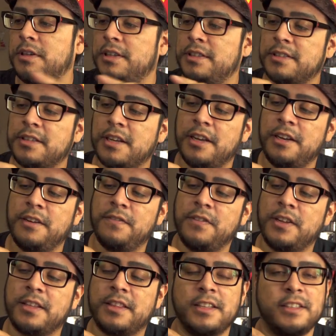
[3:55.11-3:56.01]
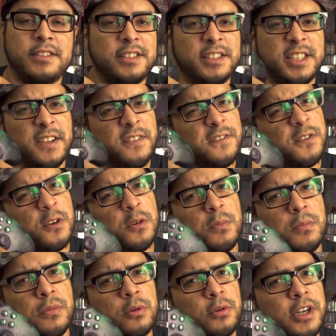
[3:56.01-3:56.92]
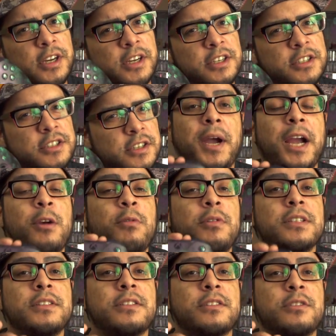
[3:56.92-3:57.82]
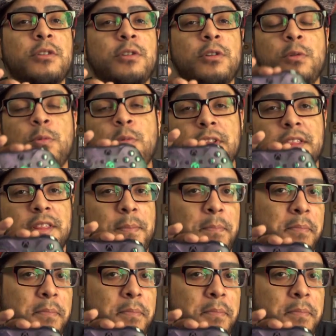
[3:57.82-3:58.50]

is kind of like this seafoam greenish pirate skull with the